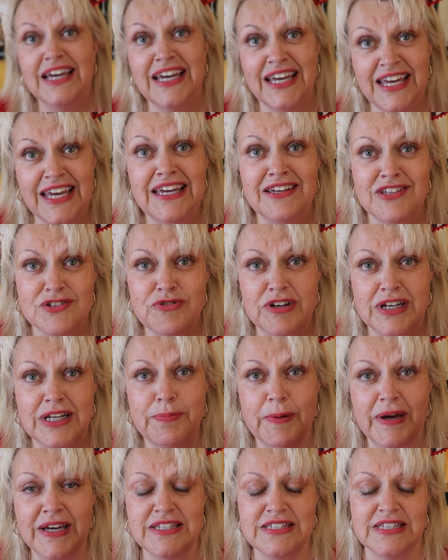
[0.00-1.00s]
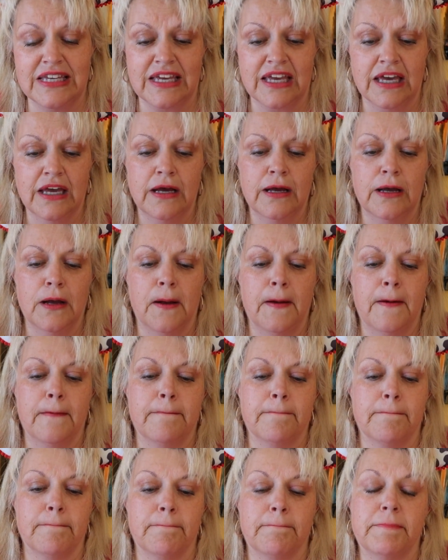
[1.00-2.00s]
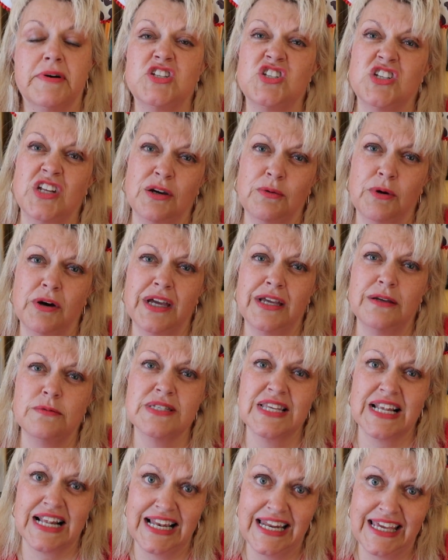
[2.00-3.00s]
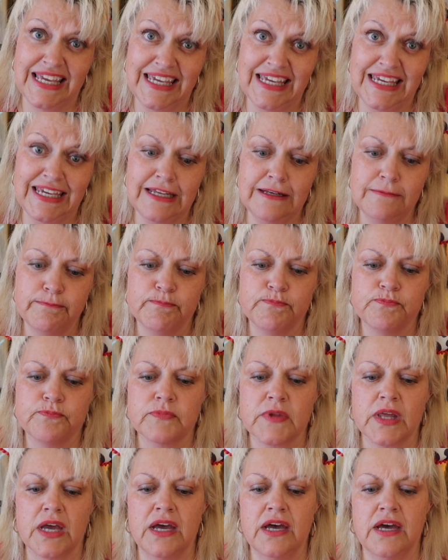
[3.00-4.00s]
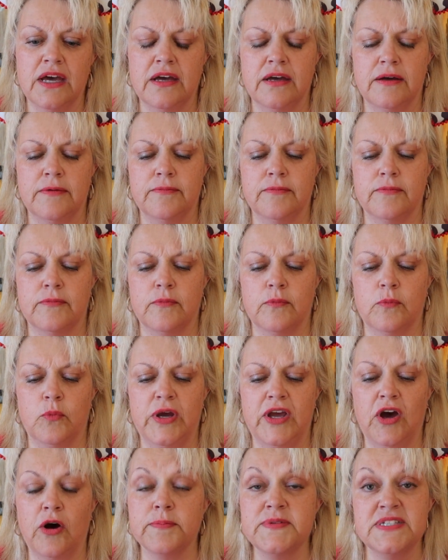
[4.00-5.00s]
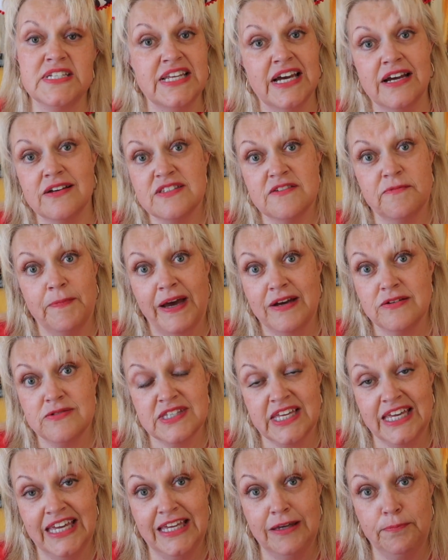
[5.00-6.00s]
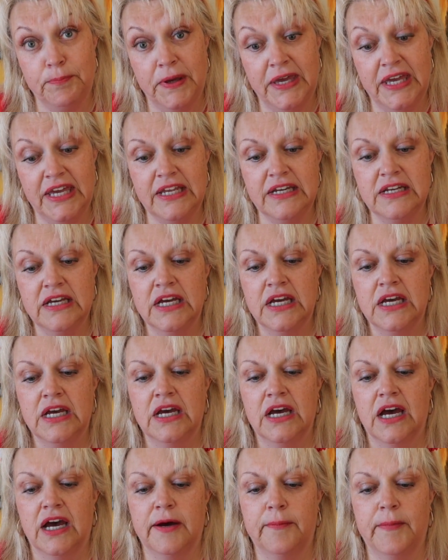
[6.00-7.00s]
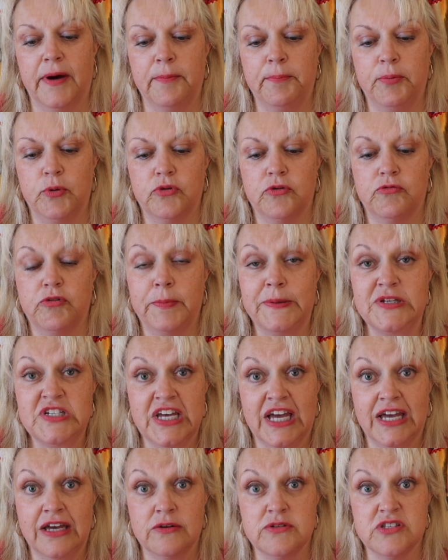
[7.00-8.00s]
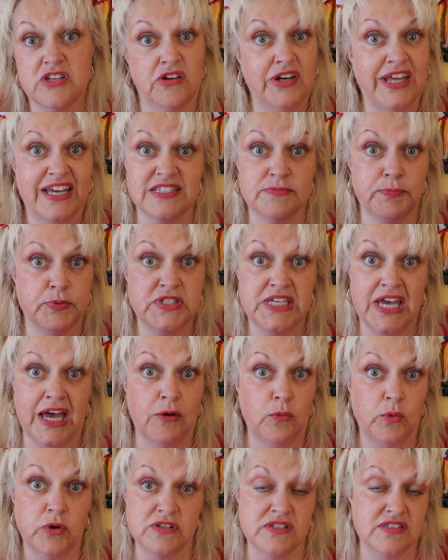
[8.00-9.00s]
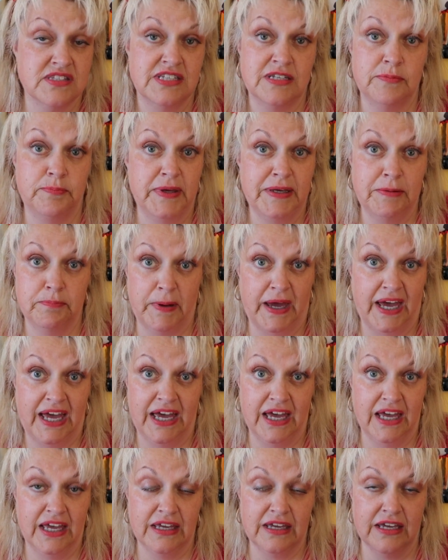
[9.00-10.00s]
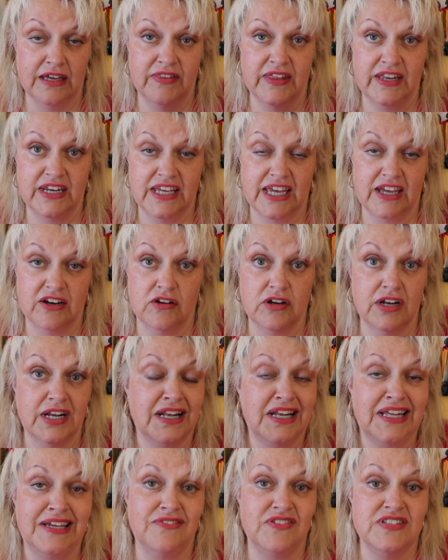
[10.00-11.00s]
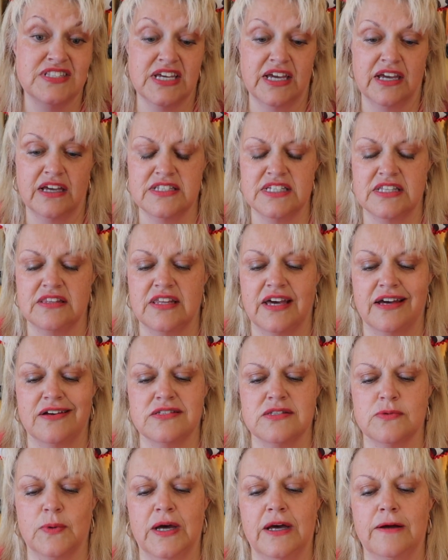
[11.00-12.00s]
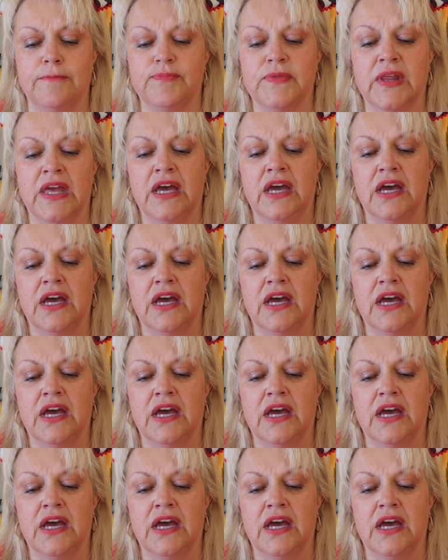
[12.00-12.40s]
It is really basic. But you know what? It was clean. We opted out of mousekeeping. I put the rubbish out, only had to put it out once in a big bag, and then again on a leaving day I did that as well.